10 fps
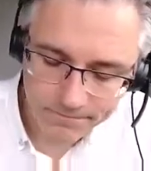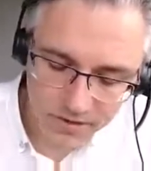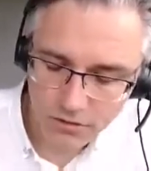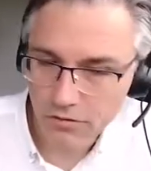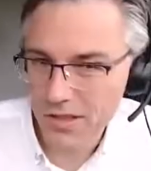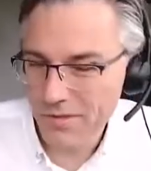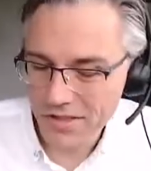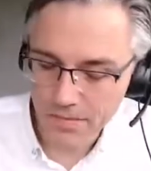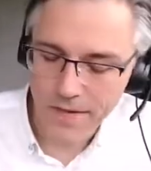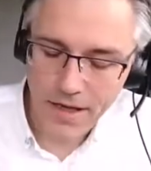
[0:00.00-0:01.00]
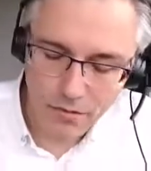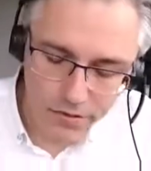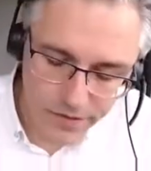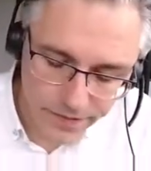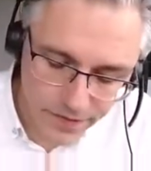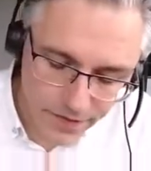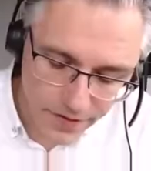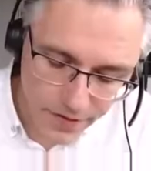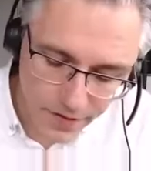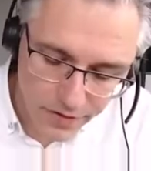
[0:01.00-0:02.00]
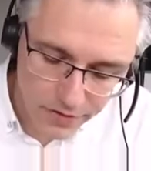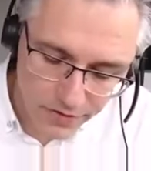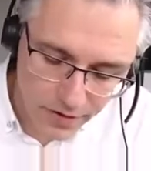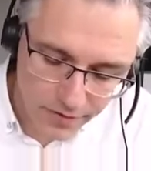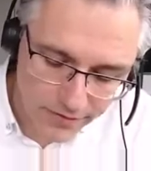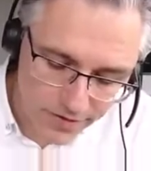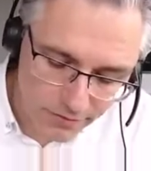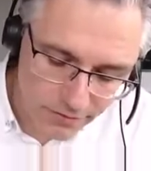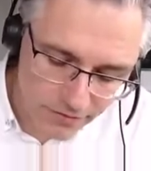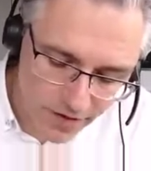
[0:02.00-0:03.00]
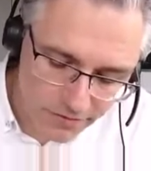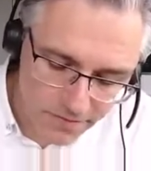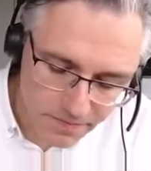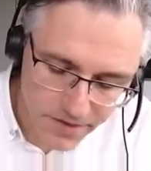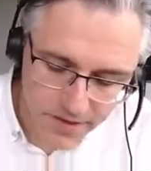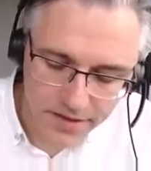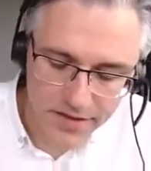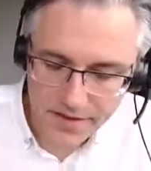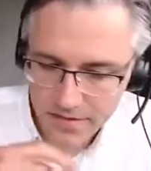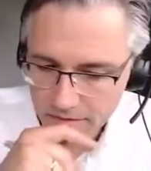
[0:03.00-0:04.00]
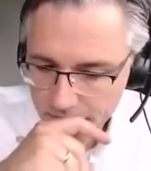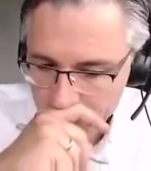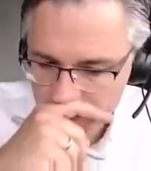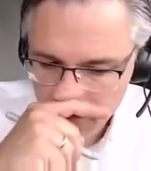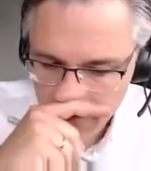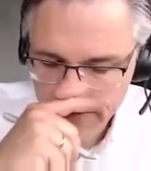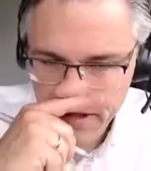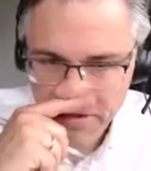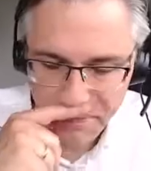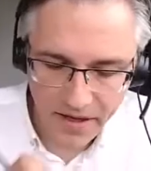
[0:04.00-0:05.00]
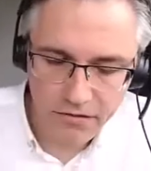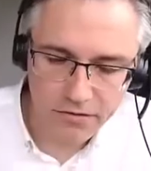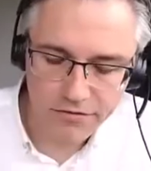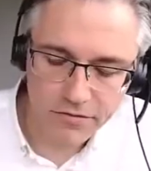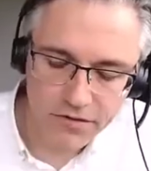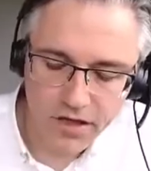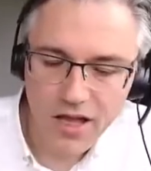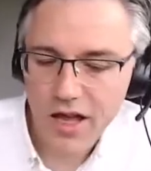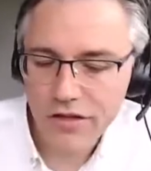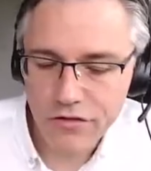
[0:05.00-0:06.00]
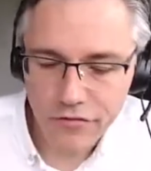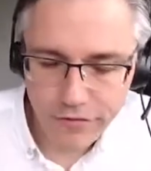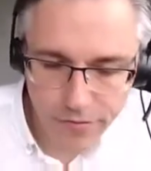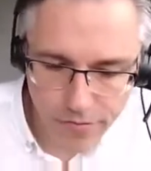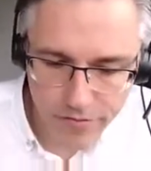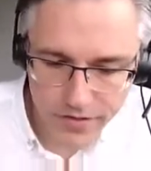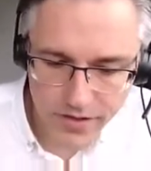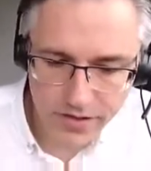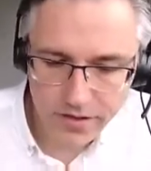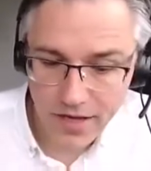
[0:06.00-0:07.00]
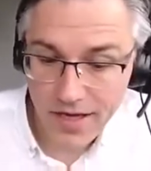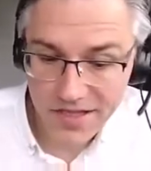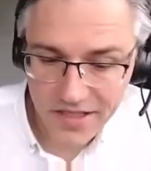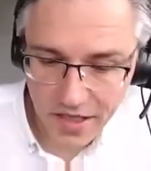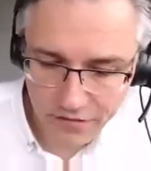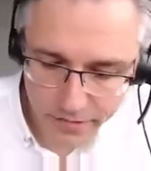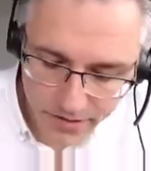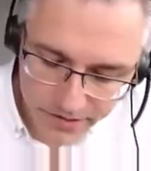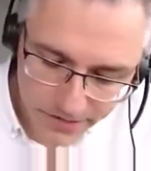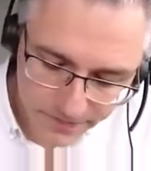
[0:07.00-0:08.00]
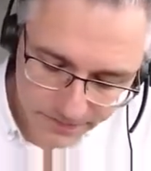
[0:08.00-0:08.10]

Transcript: or limited power, unless you're very big as an investor and very powerful, to force a government